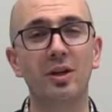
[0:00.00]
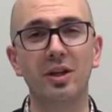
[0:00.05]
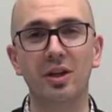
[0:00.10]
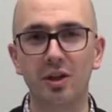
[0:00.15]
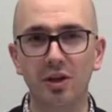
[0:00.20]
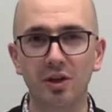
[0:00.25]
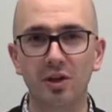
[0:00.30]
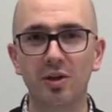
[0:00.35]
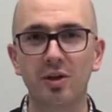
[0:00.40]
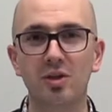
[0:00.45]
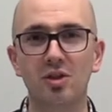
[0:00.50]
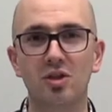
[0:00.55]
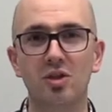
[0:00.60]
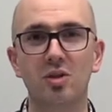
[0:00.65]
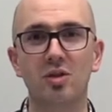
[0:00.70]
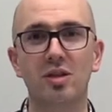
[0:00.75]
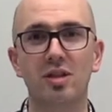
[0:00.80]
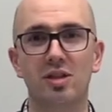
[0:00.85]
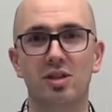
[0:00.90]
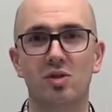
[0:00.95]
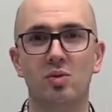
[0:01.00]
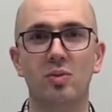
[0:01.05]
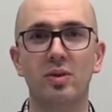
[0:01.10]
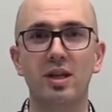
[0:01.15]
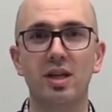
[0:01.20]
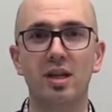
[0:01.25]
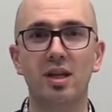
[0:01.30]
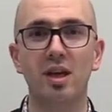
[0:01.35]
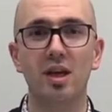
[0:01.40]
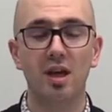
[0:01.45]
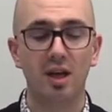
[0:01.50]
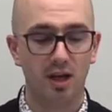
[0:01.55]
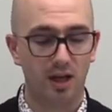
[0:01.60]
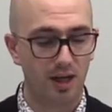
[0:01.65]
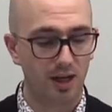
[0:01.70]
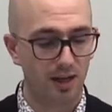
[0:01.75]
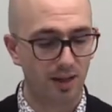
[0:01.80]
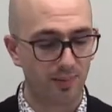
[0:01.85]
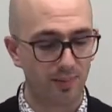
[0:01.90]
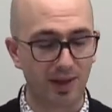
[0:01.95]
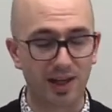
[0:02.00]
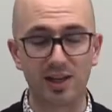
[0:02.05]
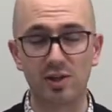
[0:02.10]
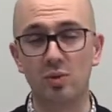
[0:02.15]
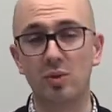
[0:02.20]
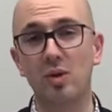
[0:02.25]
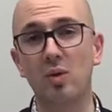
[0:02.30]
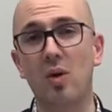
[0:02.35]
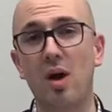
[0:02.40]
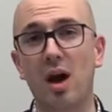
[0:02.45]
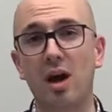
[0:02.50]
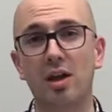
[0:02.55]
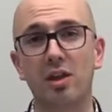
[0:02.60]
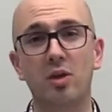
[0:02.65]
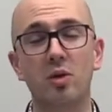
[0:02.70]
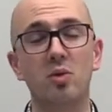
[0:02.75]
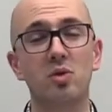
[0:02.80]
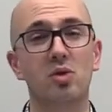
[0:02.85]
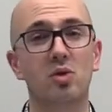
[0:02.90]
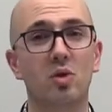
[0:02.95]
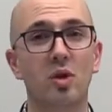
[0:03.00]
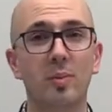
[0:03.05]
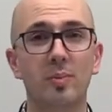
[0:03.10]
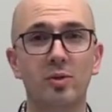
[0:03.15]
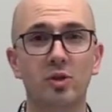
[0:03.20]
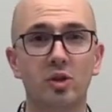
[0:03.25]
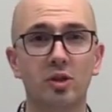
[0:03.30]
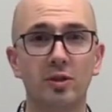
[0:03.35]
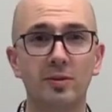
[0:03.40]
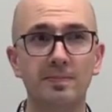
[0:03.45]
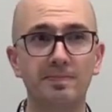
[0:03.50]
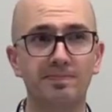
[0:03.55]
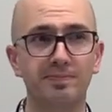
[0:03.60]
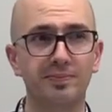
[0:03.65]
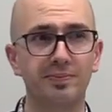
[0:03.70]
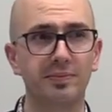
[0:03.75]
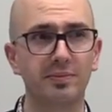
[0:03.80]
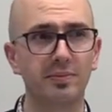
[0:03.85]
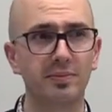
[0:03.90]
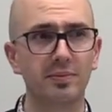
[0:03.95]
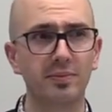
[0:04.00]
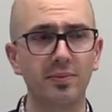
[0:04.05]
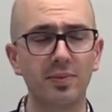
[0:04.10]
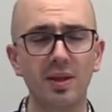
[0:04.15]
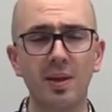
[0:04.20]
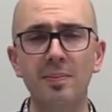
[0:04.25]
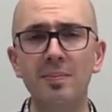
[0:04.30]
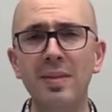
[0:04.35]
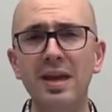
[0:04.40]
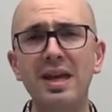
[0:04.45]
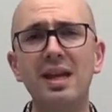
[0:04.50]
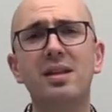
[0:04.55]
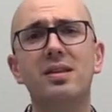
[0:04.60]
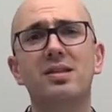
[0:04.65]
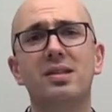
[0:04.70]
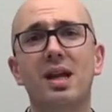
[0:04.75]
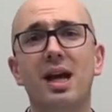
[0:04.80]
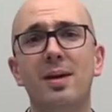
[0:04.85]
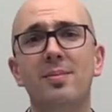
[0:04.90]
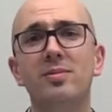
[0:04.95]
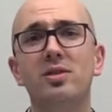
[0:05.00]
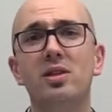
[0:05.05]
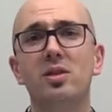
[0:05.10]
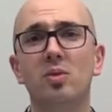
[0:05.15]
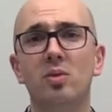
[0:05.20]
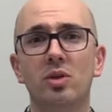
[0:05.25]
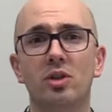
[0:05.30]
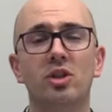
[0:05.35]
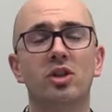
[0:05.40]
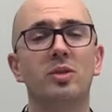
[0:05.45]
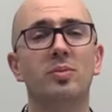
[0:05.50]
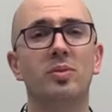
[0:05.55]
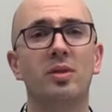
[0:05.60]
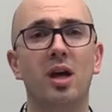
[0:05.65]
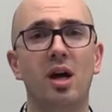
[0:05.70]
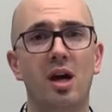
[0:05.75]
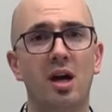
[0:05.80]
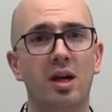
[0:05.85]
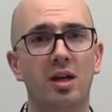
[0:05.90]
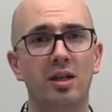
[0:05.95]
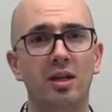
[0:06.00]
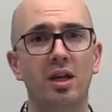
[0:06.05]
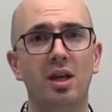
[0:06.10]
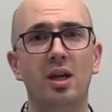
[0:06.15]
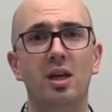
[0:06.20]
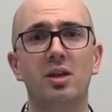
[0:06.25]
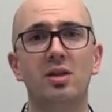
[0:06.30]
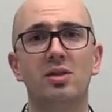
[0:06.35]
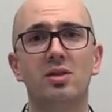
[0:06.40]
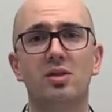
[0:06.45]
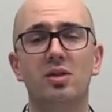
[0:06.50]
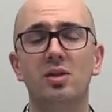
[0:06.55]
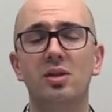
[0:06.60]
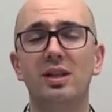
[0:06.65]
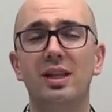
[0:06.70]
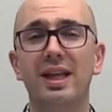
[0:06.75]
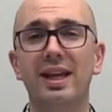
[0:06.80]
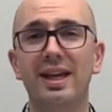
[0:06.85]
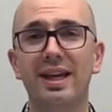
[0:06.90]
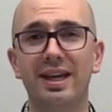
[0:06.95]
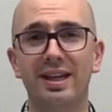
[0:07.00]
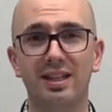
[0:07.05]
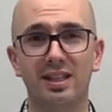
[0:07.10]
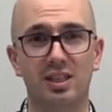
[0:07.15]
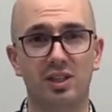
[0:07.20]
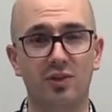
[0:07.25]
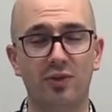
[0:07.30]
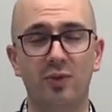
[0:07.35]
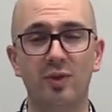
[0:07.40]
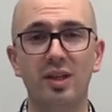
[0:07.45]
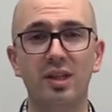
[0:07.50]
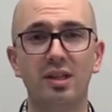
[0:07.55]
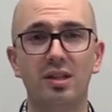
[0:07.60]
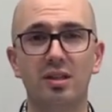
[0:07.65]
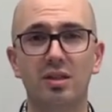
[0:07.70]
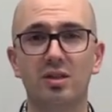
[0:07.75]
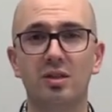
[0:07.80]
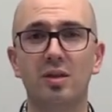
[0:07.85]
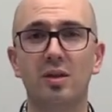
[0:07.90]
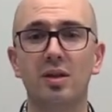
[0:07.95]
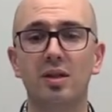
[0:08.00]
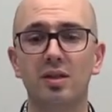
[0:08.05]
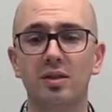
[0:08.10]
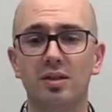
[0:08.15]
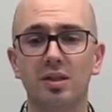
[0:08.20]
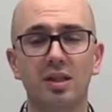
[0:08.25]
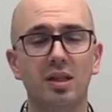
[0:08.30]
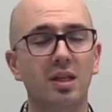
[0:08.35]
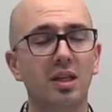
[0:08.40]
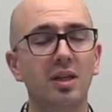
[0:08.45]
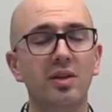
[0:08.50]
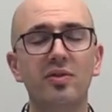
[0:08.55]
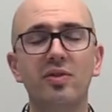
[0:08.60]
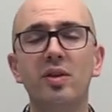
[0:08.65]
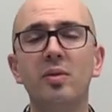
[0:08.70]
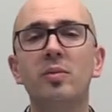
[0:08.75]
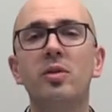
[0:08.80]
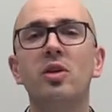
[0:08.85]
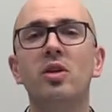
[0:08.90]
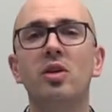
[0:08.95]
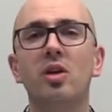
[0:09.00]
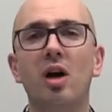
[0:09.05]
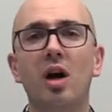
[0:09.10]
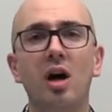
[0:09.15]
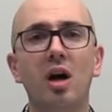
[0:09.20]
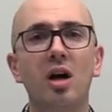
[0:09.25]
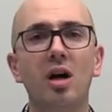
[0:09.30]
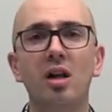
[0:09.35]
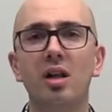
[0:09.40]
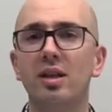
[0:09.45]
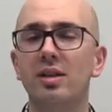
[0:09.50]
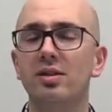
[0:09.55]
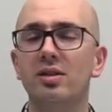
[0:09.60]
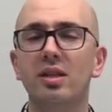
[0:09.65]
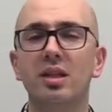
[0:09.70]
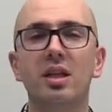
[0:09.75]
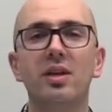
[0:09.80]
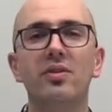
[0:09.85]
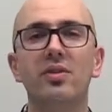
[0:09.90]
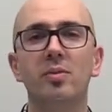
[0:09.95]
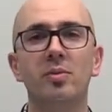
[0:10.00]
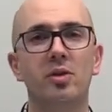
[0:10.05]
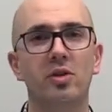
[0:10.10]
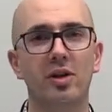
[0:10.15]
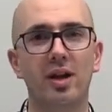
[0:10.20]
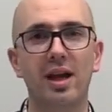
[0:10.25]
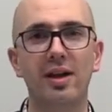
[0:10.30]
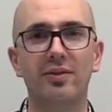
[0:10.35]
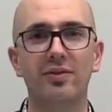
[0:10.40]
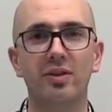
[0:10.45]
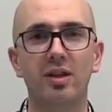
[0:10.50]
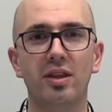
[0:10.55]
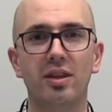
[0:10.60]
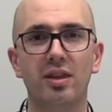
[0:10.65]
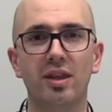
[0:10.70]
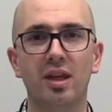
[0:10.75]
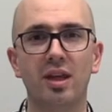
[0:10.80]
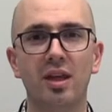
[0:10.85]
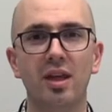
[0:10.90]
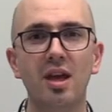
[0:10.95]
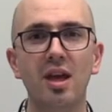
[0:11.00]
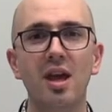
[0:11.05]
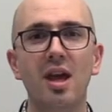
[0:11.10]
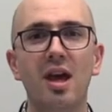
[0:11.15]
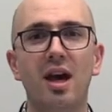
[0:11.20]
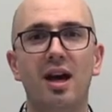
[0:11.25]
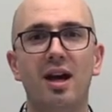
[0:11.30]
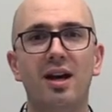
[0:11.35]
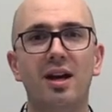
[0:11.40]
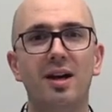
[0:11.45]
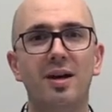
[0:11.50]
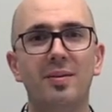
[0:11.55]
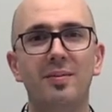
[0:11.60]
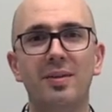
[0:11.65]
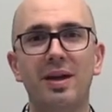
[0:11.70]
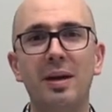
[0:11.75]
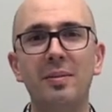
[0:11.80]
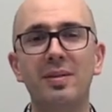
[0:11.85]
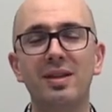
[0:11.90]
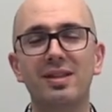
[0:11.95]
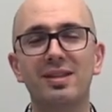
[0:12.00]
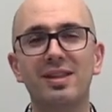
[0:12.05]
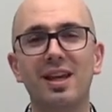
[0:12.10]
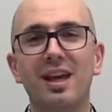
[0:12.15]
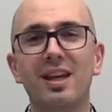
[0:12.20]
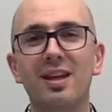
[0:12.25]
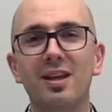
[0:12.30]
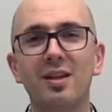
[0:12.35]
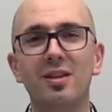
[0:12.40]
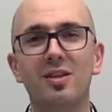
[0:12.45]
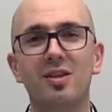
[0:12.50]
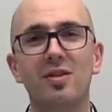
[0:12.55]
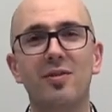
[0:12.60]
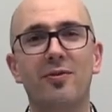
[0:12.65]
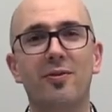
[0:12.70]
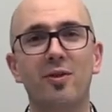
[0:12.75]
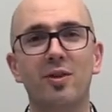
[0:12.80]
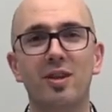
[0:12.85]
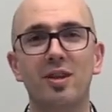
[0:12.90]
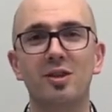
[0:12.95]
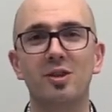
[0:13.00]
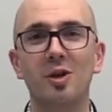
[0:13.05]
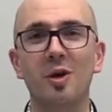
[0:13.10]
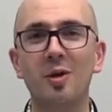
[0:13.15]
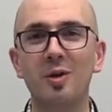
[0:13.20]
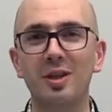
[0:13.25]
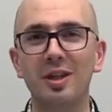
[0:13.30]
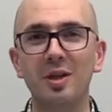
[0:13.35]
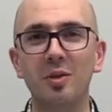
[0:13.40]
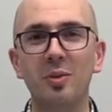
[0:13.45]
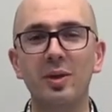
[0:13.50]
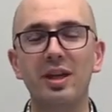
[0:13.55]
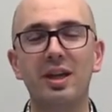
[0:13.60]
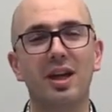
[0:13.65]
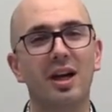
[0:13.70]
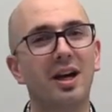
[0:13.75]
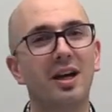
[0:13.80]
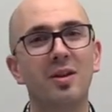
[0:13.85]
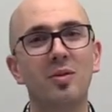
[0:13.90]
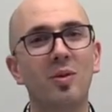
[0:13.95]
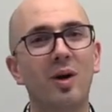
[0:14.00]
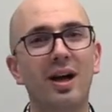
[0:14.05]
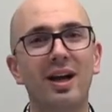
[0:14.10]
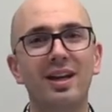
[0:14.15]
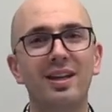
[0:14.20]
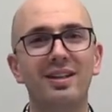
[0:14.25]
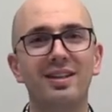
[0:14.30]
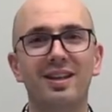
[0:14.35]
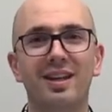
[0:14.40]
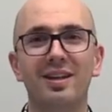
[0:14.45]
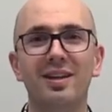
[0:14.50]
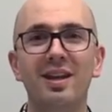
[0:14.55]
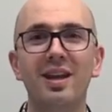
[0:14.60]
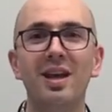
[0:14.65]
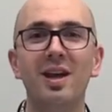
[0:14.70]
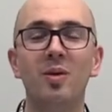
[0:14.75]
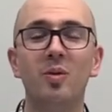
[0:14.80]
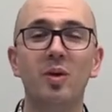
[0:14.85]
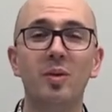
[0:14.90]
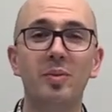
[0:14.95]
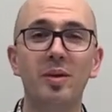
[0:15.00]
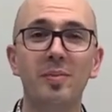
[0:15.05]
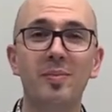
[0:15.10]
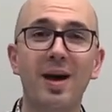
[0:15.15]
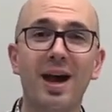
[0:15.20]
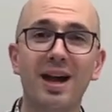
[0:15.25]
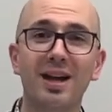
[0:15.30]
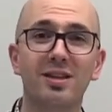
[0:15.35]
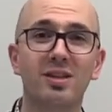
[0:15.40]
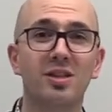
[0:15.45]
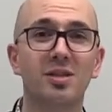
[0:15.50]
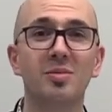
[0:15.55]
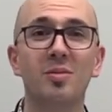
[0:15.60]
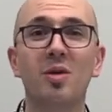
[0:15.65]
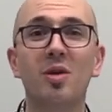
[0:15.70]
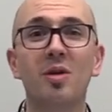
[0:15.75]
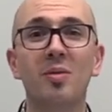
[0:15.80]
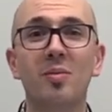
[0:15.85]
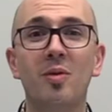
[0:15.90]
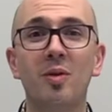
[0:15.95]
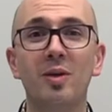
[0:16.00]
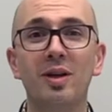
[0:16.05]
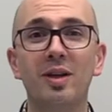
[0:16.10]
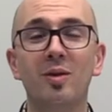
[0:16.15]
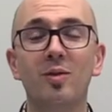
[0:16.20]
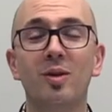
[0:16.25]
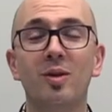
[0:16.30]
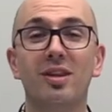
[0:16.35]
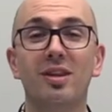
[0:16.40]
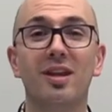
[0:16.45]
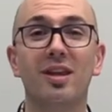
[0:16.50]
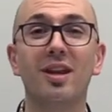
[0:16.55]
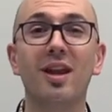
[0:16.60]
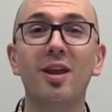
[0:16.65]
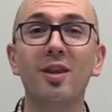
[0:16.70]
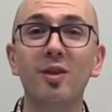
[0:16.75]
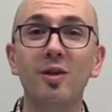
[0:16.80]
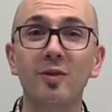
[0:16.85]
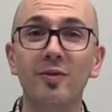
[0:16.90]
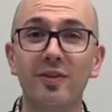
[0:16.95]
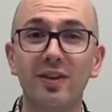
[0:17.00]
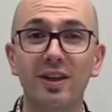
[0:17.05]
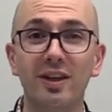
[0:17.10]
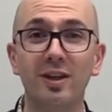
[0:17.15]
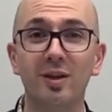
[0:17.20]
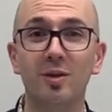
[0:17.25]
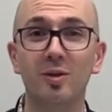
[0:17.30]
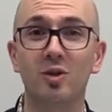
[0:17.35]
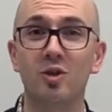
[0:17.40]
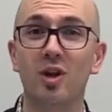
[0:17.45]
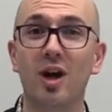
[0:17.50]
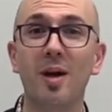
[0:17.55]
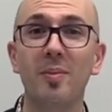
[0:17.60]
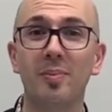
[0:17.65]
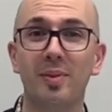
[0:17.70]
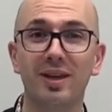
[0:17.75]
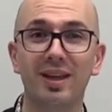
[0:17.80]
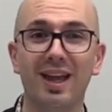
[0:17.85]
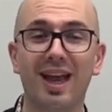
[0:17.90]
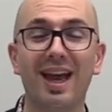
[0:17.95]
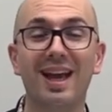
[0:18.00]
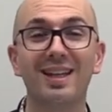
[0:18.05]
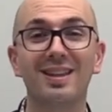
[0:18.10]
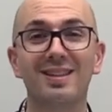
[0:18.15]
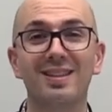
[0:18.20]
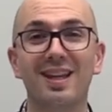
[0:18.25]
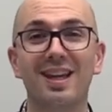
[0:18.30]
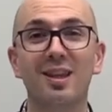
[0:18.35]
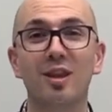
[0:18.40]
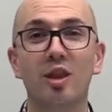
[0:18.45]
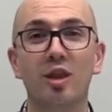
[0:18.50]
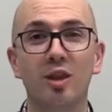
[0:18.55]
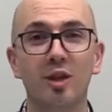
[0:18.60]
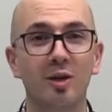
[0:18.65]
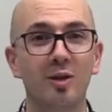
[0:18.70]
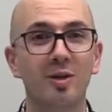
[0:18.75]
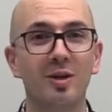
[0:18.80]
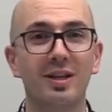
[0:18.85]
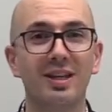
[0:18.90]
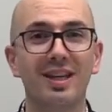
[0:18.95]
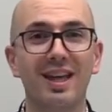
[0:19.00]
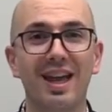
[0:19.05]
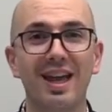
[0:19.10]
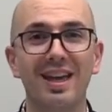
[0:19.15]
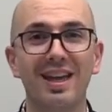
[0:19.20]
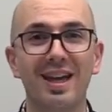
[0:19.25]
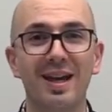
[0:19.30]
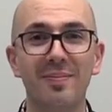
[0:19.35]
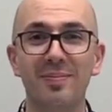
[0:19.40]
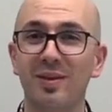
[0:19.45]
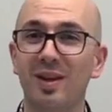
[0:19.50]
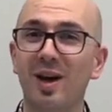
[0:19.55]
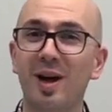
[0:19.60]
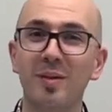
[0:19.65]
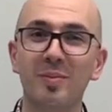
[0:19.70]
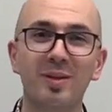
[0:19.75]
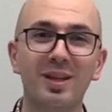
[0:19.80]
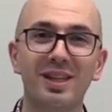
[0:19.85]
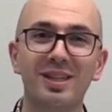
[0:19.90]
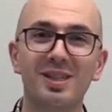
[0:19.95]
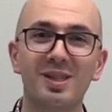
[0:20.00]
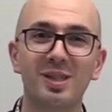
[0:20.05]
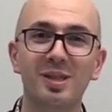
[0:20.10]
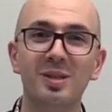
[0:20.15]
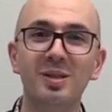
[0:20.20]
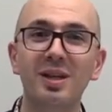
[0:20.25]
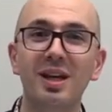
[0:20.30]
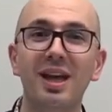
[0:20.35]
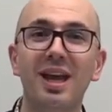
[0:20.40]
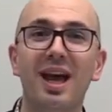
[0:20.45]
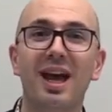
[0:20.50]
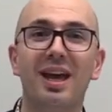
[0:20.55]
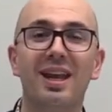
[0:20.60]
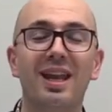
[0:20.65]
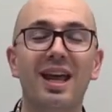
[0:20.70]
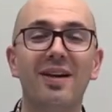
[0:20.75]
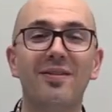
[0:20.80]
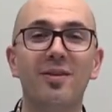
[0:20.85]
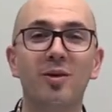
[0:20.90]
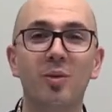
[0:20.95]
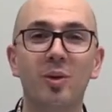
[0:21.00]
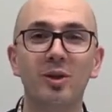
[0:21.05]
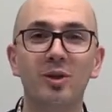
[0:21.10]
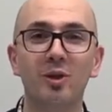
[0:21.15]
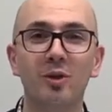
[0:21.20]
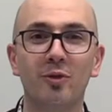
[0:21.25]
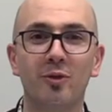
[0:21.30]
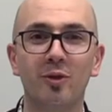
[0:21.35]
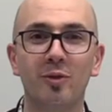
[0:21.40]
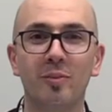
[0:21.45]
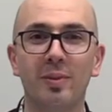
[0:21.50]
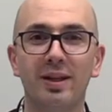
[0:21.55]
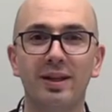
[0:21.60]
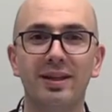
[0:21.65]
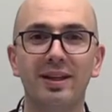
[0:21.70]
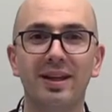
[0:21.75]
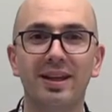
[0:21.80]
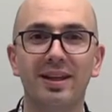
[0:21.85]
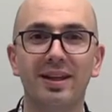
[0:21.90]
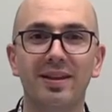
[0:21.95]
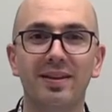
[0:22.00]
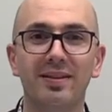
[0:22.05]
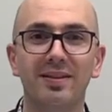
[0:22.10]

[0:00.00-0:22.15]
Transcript: to encourage you this week, as we walk through scripture, make time to worship God, to lay at his feet, to give him your all and to give him your everything. I'm excited for this Holy Week Unwind, and we'll be back tomorrow morning with another video dropping at 10:30 a.m. God bless you and have a wonderful Monday.